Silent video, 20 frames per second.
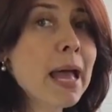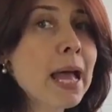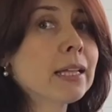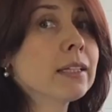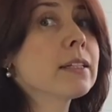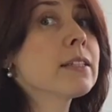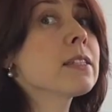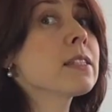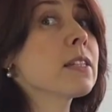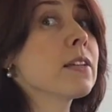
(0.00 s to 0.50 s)

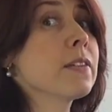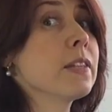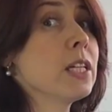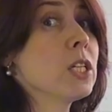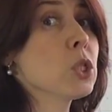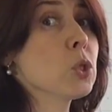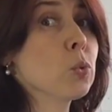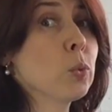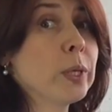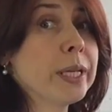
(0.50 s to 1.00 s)
balance
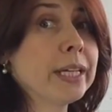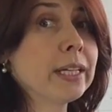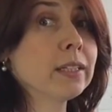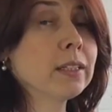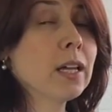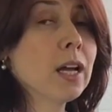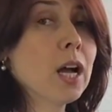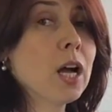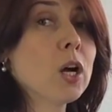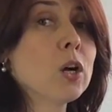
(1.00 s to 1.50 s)
this wheel
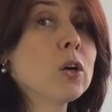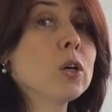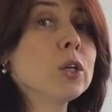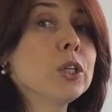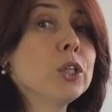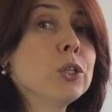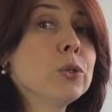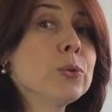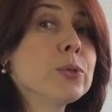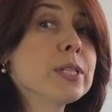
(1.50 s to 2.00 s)

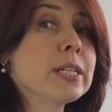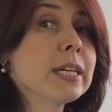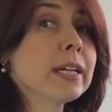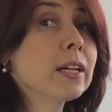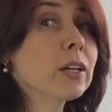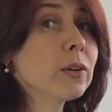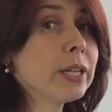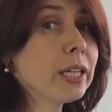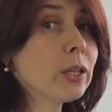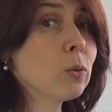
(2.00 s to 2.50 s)
using
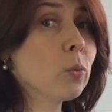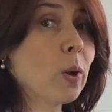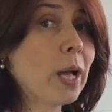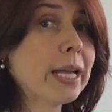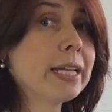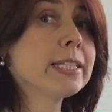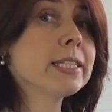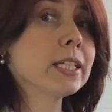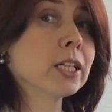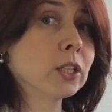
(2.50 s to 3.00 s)
green
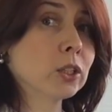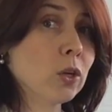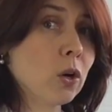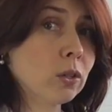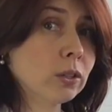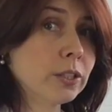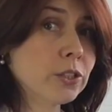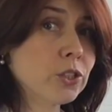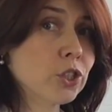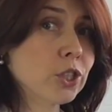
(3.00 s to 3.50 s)
weight
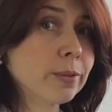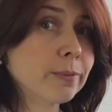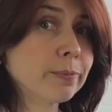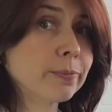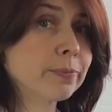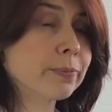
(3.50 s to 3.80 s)
technology.